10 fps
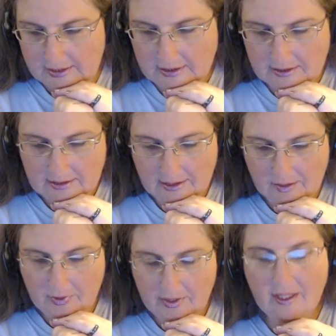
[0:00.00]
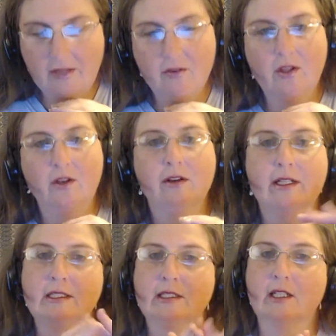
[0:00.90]
This is telling me that even though you're
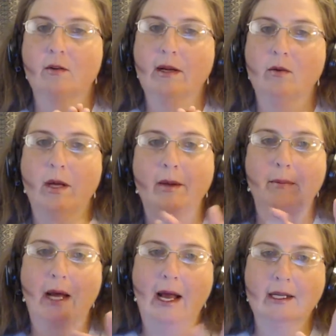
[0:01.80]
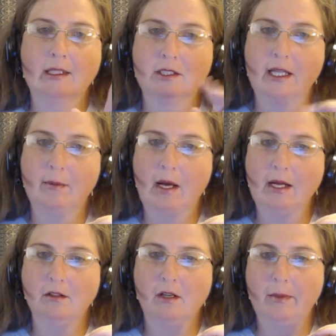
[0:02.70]
considering going back to that
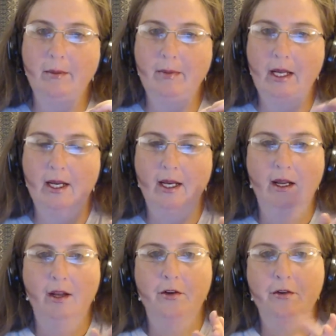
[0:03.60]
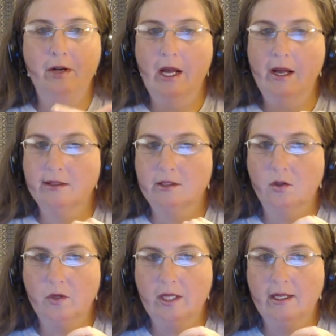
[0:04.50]
bond or commitment, you're not
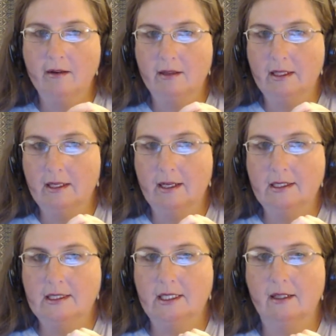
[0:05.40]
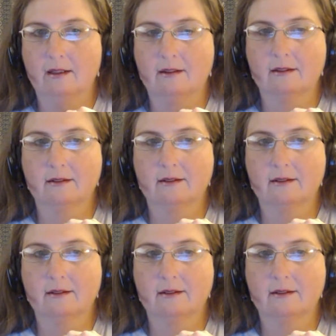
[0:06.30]
so keen on the idea.